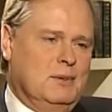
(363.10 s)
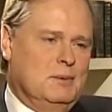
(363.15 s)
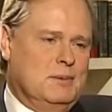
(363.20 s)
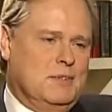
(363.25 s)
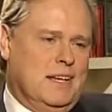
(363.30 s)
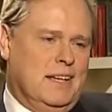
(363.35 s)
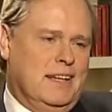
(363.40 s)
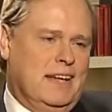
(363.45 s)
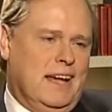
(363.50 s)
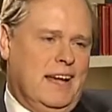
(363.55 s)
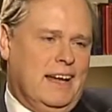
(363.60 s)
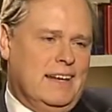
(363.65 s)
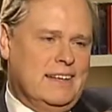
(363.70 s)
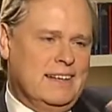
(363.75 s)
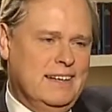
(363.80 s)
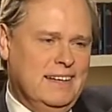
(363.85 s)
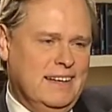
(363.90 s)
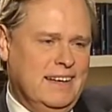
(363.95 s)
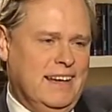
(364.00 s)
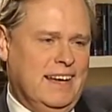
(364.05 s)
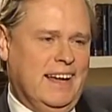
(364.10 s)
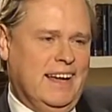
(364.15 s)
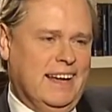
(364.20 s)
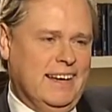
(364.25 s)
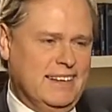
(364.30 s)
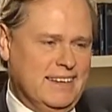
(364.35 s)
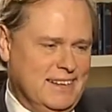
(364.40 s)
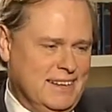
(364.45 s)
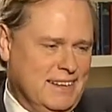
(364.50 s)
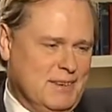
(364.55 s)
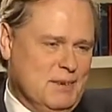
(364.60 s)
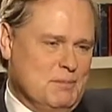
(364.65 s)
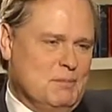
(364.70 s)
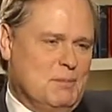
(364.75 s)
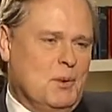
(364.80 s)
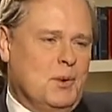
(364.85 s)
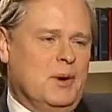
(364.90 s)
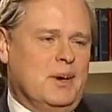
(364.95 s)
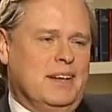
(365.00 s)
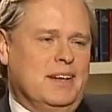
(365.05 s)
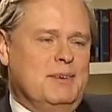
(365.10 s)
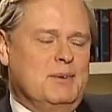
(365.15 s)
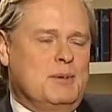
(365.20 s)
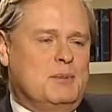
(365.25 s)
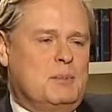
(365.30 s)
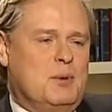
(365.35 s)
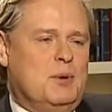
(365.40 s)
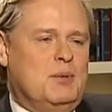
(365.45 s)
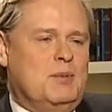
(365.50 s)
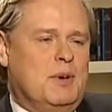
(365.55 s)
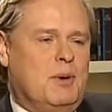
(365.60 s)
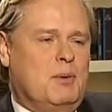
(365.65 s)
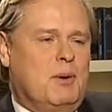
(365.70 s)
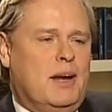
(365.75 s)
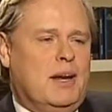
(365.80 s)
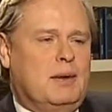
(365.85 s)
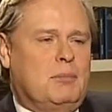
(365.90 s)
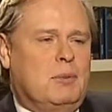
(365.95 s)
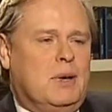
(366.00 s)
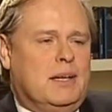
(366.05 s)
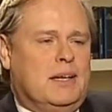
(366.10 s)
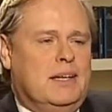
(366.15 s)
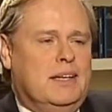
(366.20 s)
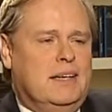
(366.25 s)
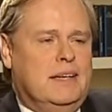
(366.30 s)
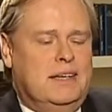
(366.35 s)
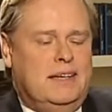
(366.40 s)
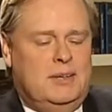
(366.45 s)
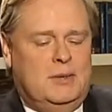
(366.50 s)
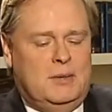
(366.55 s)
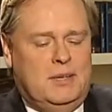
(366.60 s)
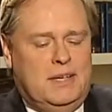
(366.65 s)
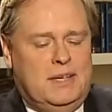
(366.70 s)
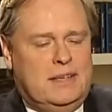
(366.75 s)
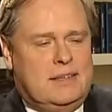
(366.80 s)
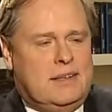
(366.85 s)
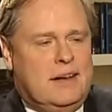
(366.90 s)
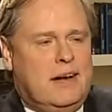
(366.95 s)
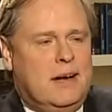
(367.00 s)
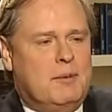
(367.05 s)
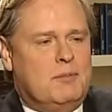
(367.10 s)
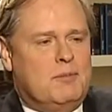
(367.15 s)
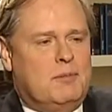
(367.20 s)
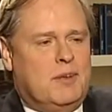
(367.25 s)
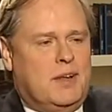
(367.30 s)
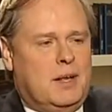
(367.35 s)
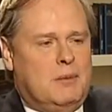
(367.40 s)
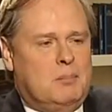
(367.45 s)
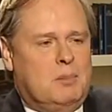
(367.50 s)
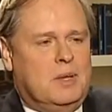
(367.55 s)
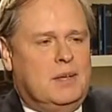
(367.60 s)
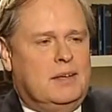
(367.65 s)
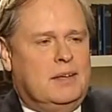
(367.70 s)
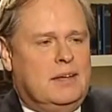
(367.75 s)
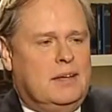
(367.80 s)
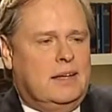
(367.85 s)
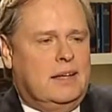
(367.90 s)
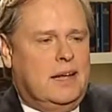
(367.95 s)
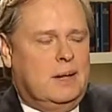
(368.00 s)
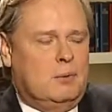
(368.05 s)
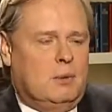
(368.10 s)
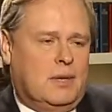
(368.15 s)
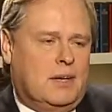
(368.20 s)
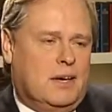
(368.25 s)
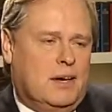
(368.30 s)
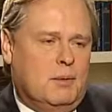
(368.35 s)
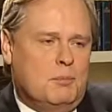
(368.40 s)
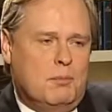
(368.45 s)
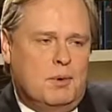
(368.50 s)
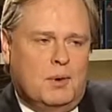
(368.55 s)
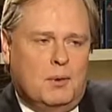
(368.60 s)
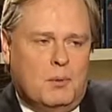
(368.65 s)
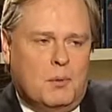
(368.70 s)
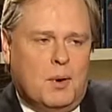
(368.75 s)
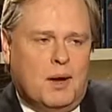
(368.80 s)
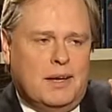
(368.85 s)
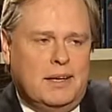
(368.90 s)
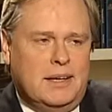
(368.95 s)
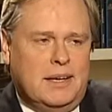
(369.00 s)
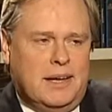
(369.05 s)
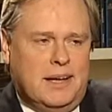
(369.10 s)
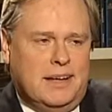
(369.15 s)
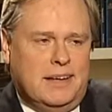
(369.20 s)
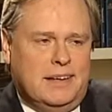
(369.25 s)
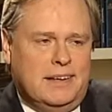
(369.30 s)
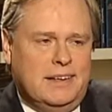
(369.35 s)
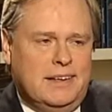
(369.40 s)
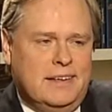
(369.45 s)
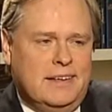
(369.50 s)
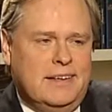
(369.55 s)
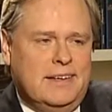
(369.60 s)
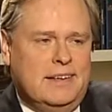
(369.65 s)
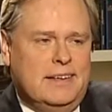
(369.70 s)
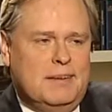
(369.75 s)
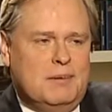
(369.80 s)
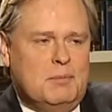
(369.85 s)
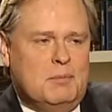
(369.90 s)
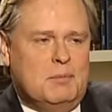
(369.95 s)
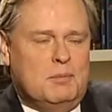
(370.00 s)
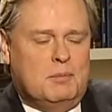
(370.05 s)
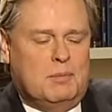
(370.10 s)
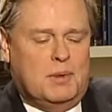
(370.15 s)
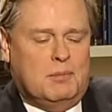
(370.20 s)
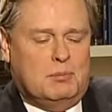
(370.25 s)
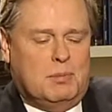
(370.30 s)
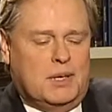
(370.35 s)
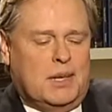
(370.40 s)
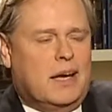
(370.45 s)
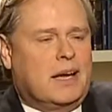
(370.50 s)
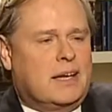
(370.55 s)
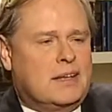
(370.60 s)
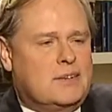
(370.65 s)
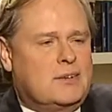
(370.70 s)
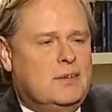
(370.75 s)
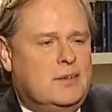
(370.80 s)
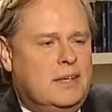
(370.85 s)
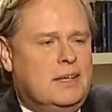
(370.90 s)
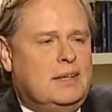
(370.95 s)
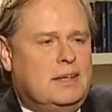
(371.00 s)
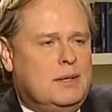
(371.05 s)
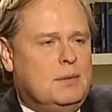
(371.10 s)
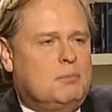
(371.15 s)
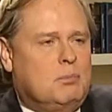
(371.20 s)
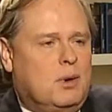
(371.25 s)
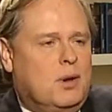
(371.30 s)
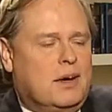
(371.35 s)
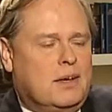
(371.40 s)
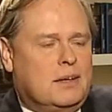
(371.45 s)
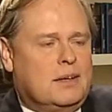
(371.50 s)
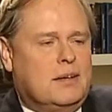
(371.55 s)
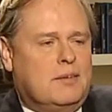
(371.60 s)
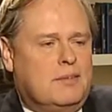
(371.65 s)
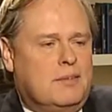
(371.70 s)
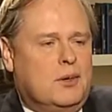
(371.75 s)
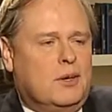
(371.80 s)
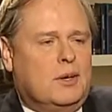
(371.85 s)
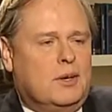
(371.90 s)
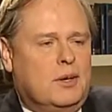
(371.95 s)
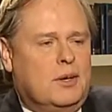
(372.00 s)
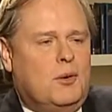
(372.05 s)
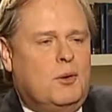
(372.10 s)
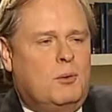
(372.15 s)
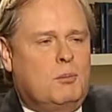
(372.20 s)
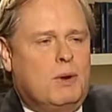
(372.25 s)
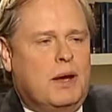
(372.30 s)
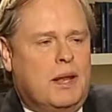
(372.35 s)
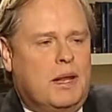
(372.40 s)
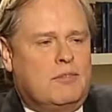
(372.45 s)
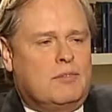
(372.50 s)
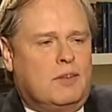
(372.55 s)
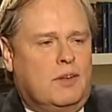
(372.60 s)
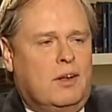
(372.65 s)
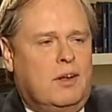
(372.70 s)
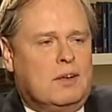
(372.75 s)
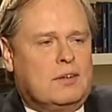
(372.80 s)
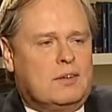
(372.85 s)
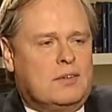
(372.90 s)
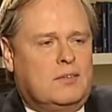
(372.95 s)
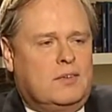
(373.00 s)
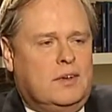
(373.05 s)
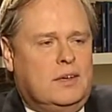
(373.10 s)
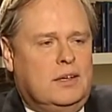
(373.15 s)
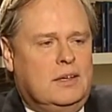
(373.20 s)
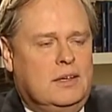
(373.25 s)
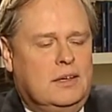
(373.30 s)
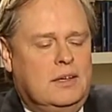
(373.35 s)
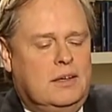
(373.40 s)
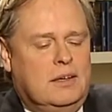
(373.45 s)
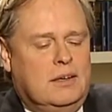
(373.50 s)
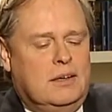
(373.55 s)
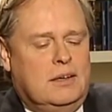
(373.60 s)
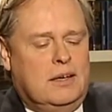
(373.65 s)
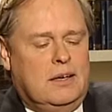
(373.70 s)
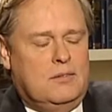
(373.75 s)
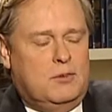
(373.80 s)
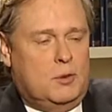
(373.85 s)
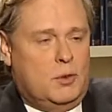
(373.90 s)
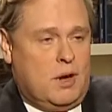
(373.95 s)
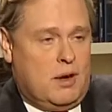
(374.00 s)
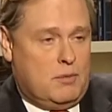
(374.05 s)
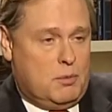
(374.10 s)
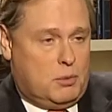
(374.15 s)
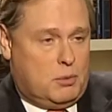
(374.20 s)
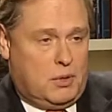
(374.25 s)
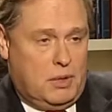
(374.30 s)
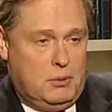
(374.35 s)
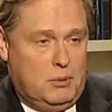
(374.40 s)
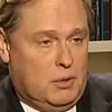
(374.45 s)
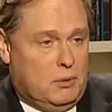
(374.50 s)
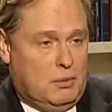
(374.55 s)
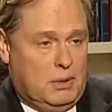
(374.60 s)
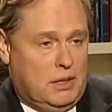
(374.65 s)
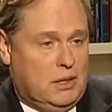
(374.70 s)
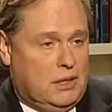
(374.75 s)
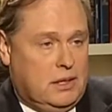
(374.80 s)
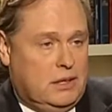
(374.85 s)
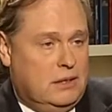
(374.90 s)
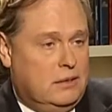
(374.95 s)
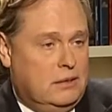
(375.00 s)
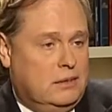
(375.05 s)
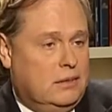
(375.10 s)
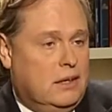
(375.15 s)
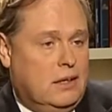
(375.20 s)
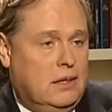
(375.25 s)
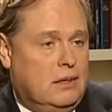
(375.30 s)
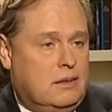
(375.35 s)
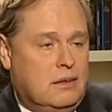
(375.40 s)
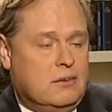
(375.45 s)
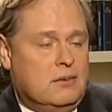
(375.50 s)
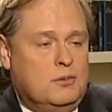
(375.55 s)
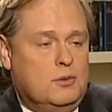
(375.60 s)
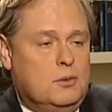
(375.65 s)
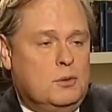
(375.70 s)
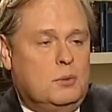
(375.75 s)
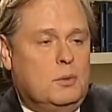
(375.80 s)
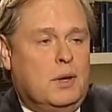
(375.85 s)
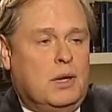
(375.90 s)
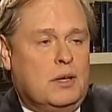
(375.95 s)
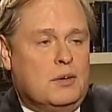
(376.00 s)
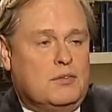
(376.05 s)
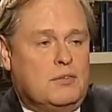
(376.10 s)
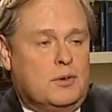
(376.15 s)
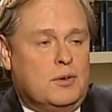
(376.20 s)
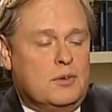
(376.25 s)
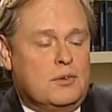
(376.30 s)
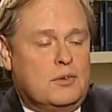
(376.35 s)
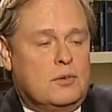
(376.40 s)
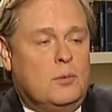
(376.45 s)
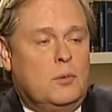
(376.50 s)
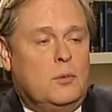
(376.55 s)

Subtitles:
who said that. And boy, he was proven right. But you need time for that. Build it, and they will come one day. But I guess you need deep pockets if you're going to go by that philosophy. If you have a premier building and it doesn't do well at first,